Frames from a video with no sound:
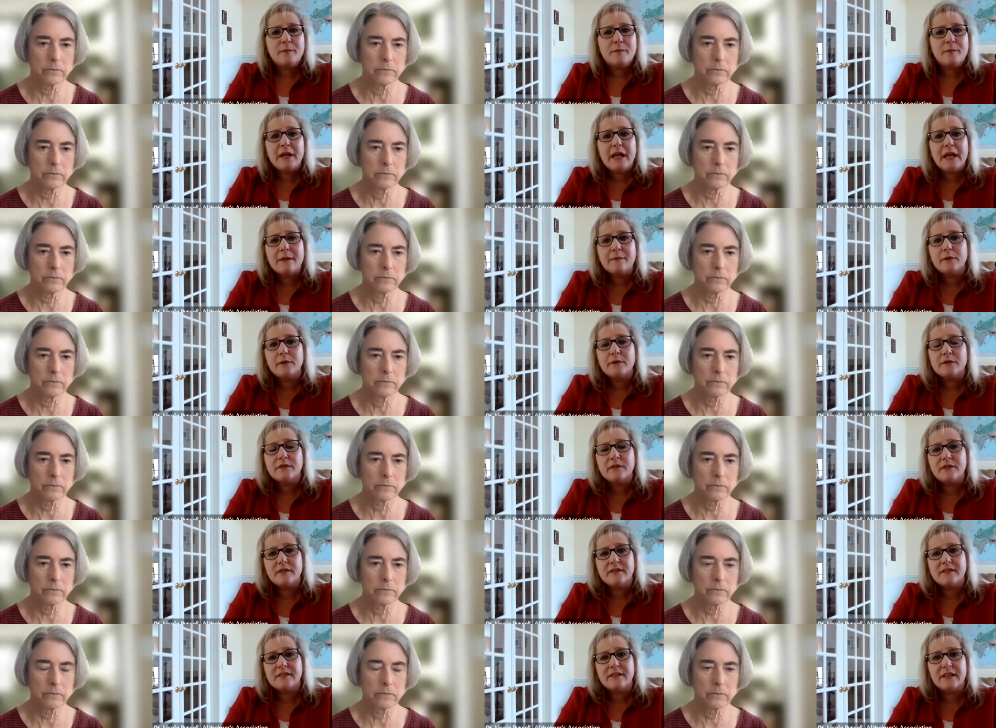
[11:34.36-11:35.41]
Speaker 1: you been able
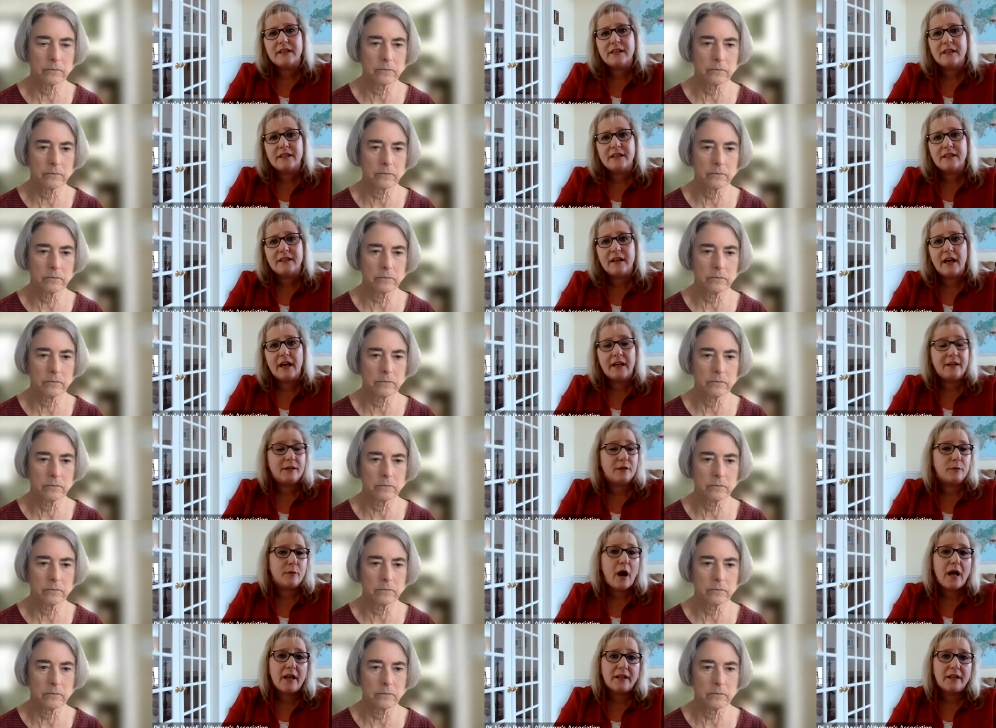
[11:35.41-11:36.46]
to see a
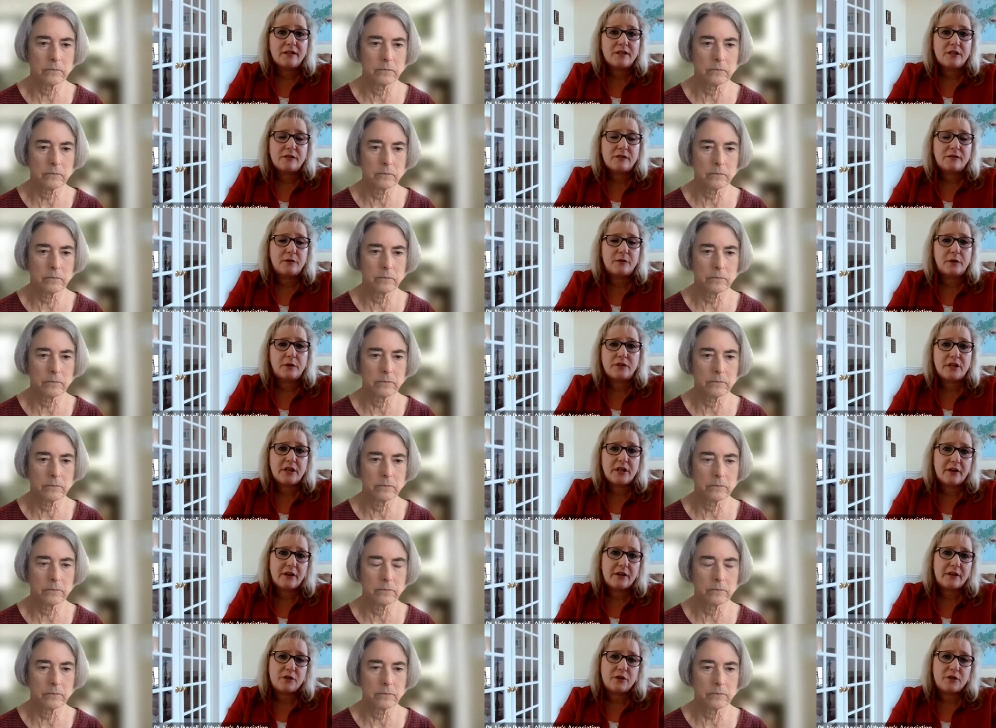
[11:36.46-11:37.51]
neurologist or a
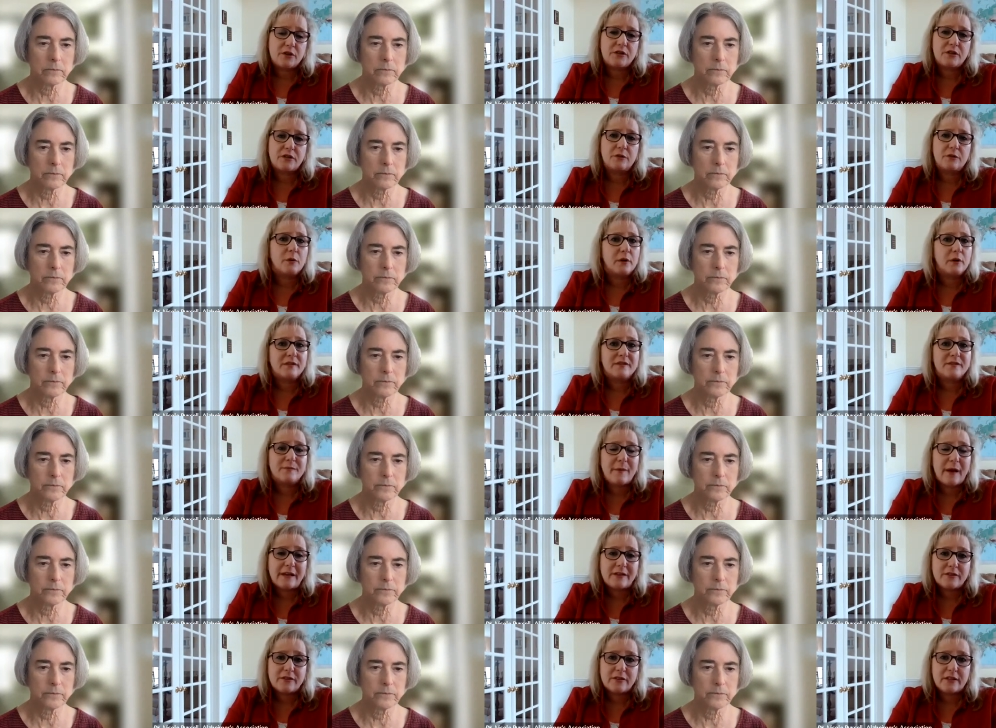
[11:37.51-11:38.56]
geriatrician or a
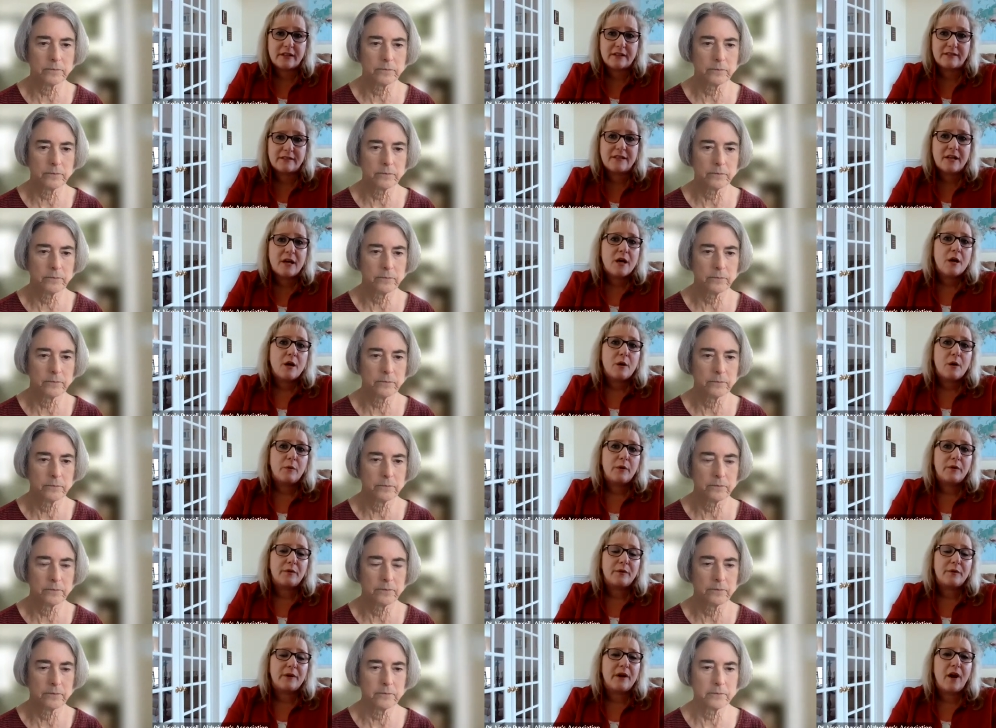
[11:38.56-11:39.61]
specialist
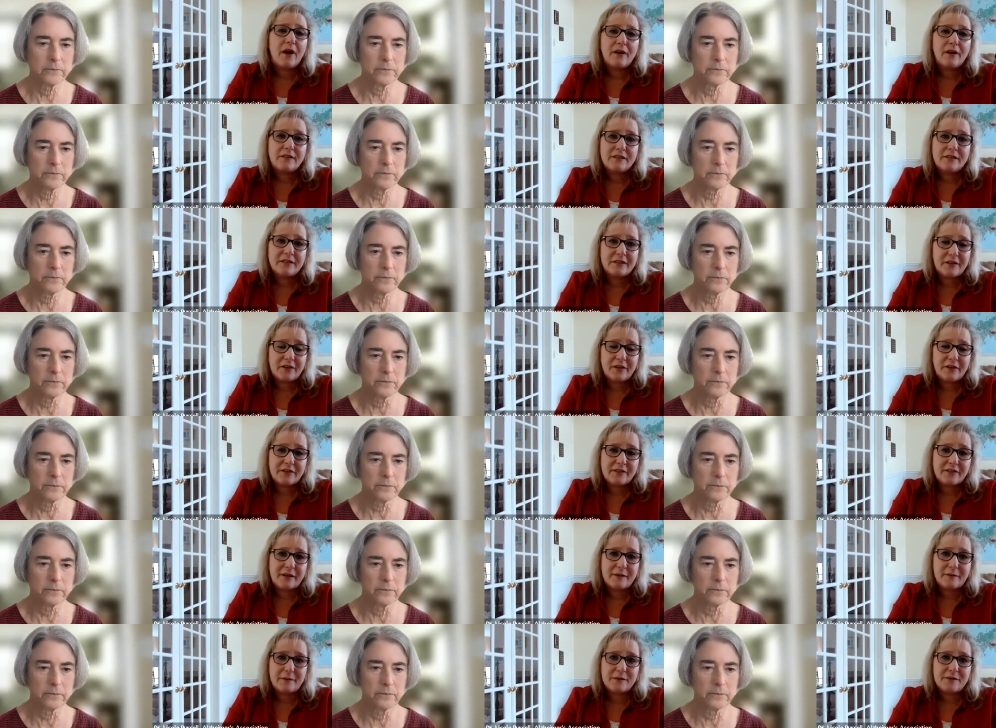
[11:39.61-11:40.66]
with regard to
Speaker 2: your
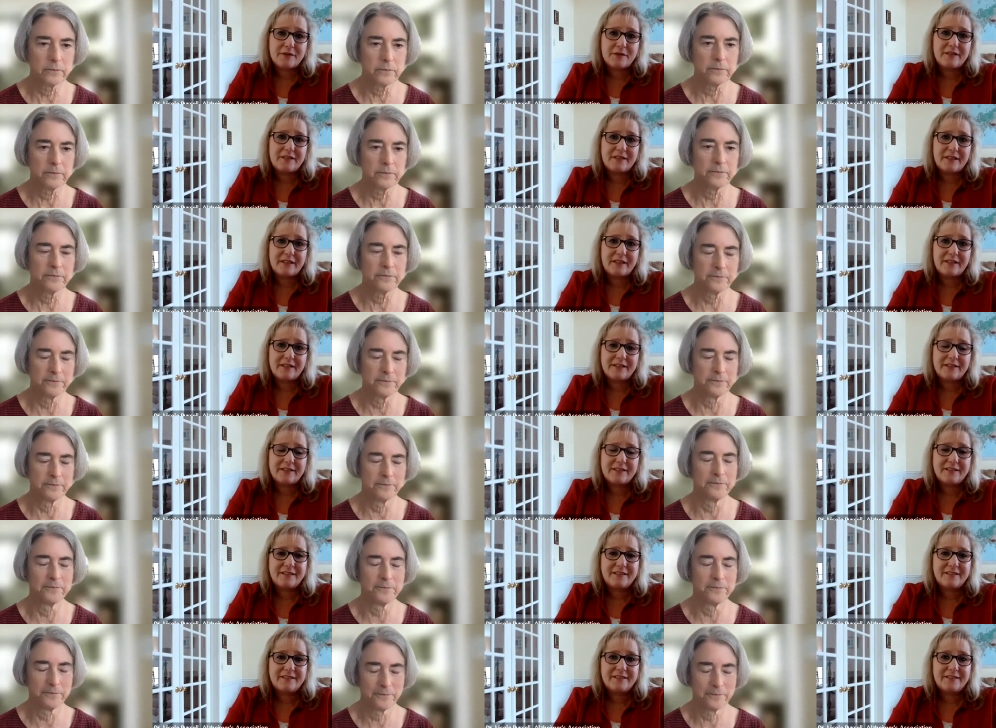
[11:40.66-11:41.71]
Speaker 1: Alzheimer's disease?
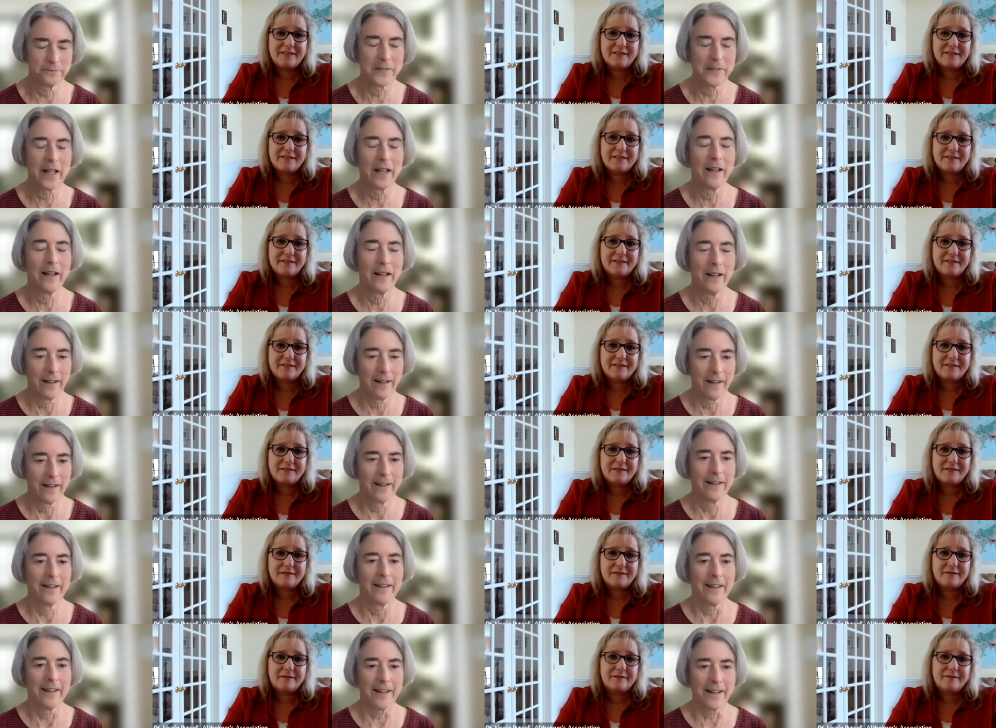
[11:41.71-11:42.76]

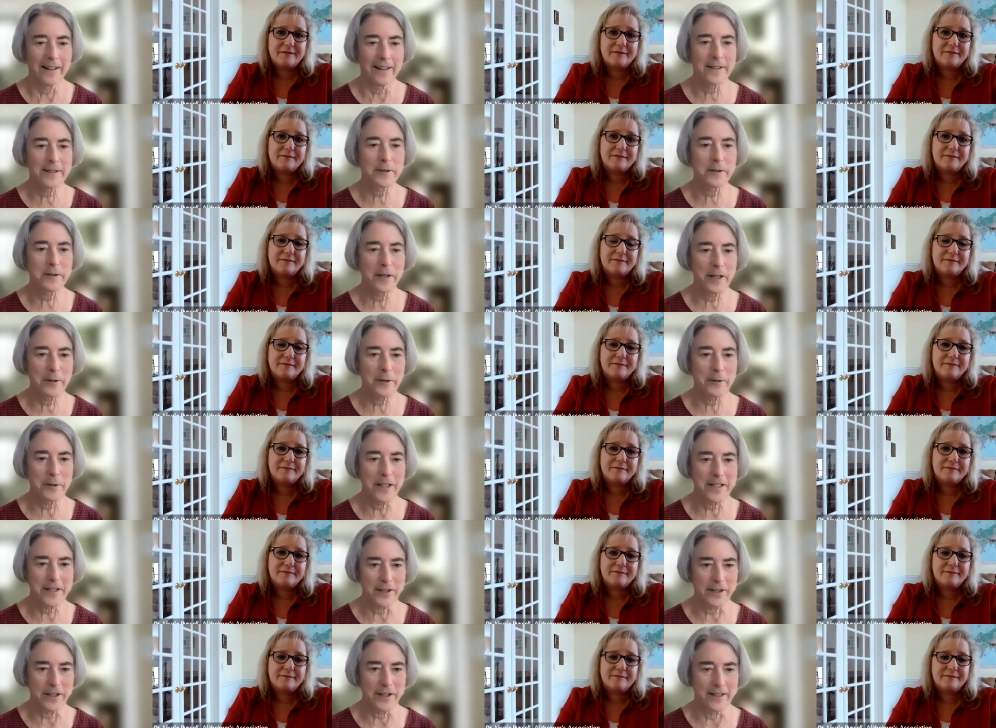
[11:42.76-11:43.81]
Speaker 2: That is a great
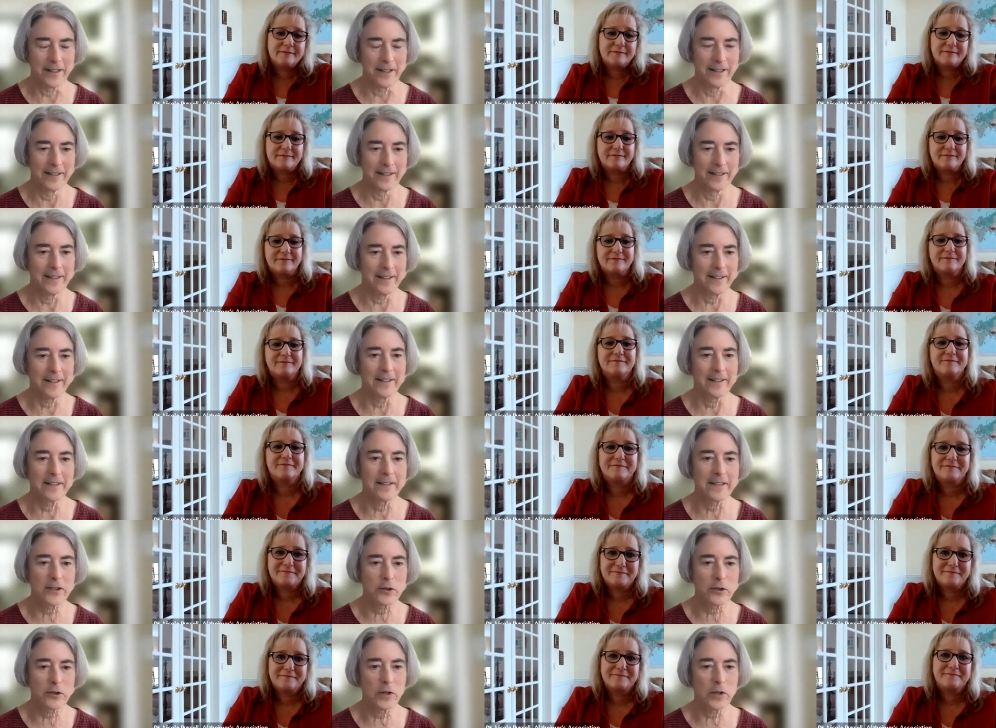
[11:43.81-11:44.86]
question. And the
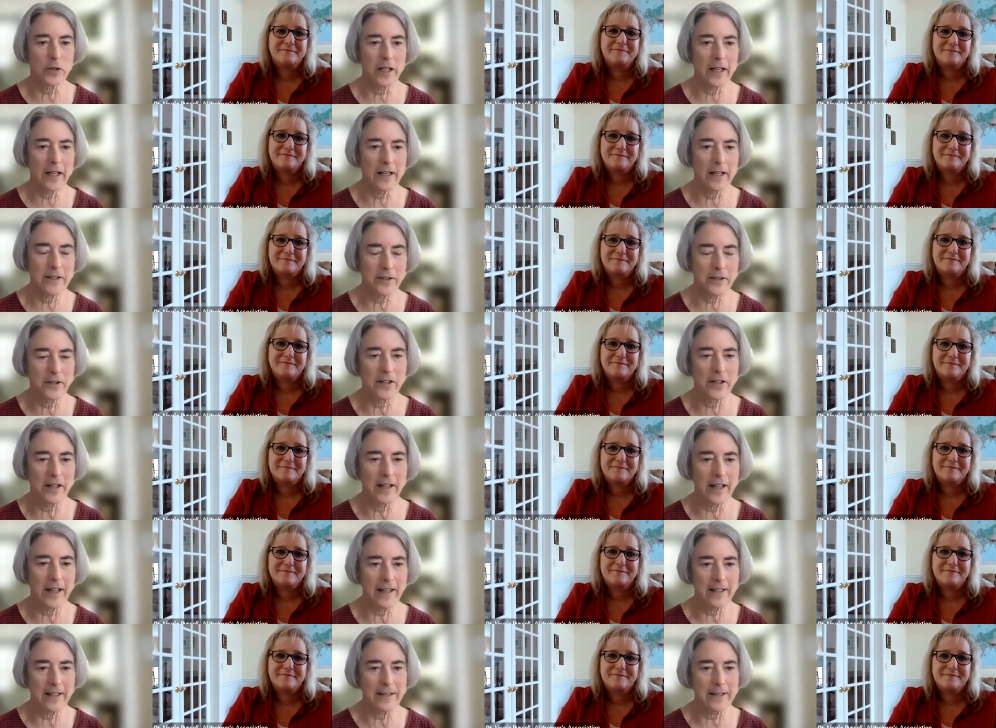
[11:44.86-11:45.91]
short answer to that